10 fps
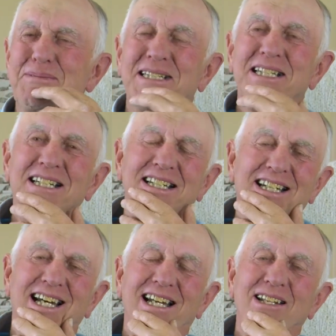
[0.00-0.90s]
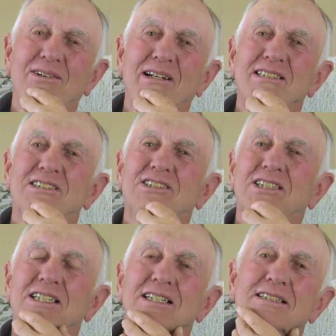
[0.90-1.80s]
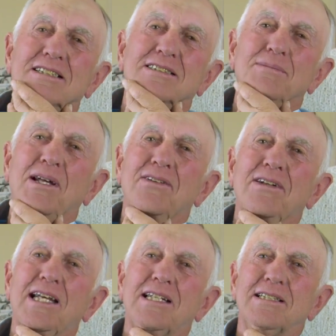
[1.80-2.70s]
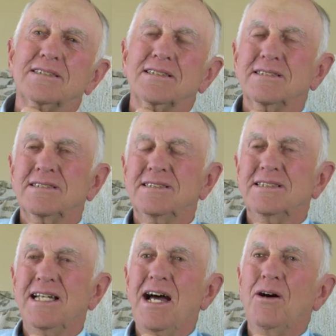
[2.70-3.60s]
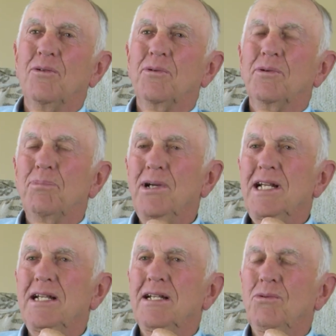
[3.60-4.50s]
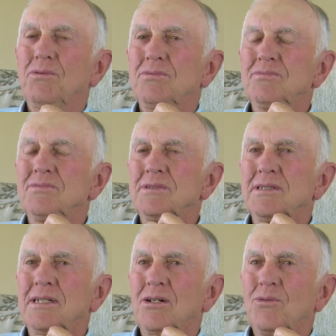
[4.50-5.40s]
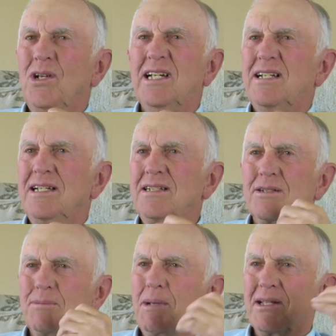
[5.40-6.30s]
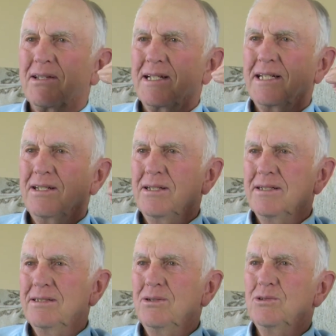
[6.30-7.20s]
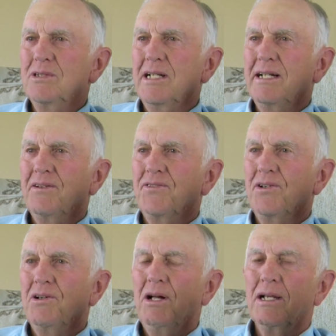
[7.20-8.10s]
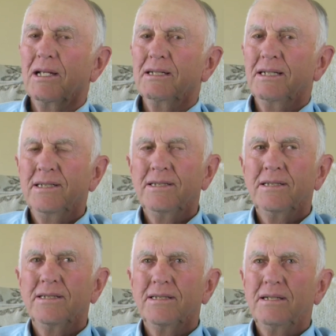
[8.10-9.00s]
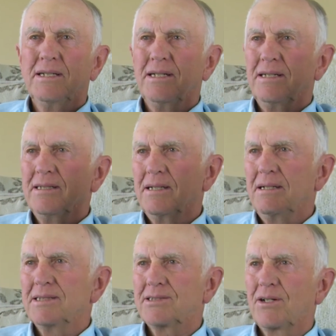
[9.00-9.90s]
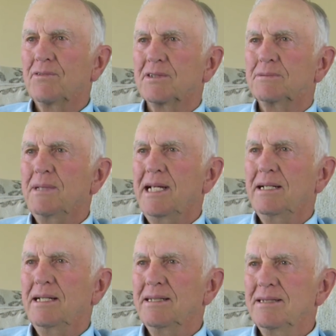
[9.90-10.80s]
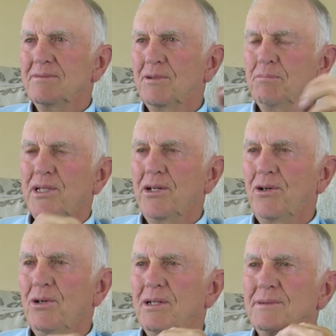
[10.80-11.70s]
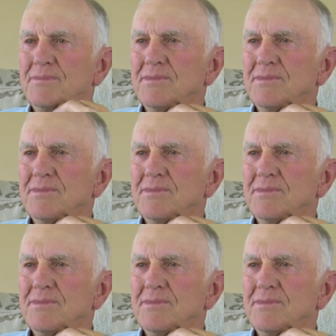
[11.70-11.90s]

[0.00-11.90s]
But anyway, she and some other ladies in town printed a weekly or a monthly newsletter for all the servicemen from Peoria.